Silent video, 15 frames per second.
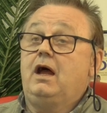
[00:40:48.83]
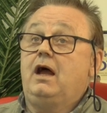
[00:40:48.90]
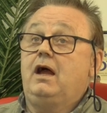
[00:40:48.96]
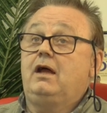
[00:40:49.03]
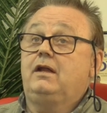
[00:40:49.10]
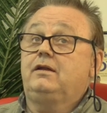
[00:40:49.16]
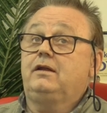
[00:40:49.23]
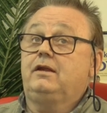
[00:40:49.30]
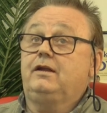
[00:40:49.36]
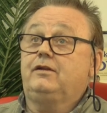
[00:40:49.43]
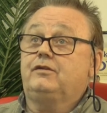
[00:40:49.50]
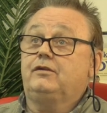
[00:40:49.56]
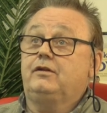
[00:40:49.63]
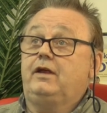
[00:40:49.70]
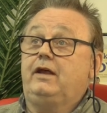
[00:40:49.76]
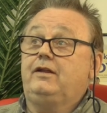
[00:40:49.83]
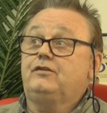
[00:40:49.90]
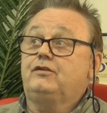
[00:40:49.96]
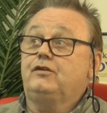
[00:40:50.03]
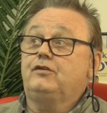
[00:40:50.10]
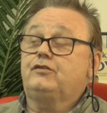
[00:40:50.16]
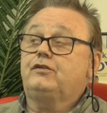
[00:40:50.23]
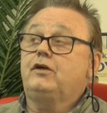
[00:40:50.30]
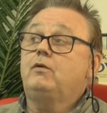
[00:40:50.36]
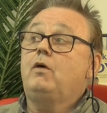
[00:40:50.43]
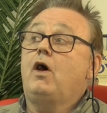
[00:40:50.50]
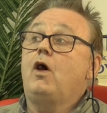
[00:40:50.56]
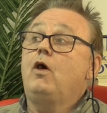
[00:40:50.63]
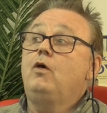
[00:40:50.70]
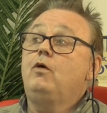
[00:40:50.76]
and it's it's
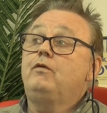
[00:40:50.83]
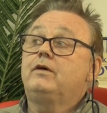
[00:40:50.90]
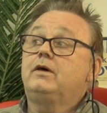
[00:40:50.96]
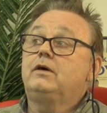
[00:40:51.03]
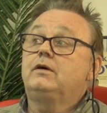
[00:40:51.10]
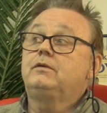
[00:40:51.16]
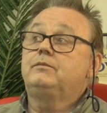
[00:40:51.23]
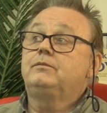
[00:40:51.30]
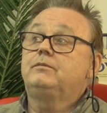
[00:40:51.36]
so over